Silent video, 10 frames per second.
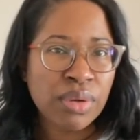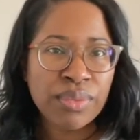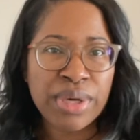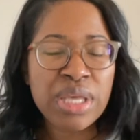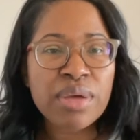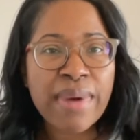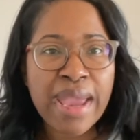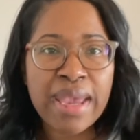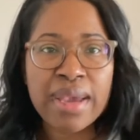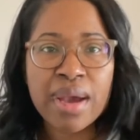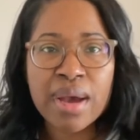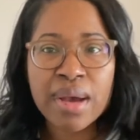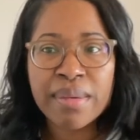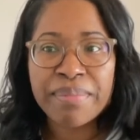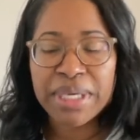Well, either way,
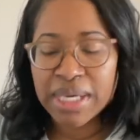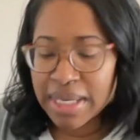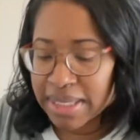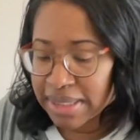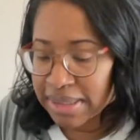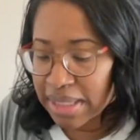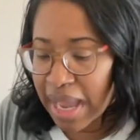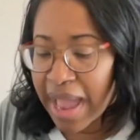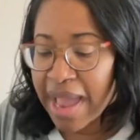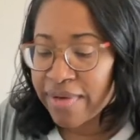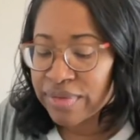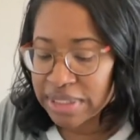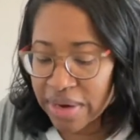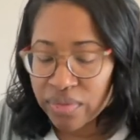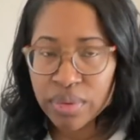um, because I have
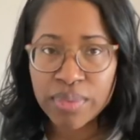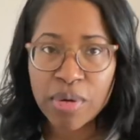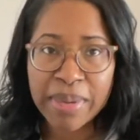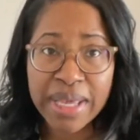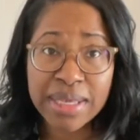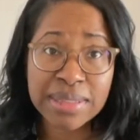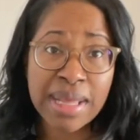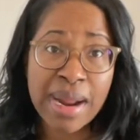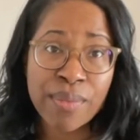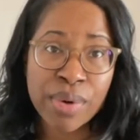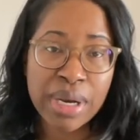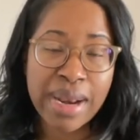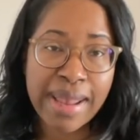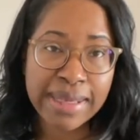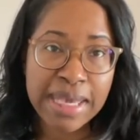several throw blankets that I want
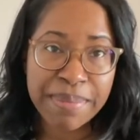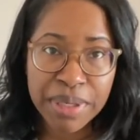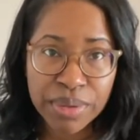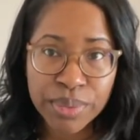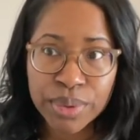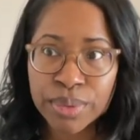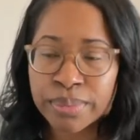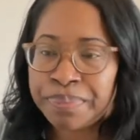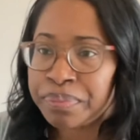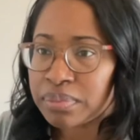that I keep in the room.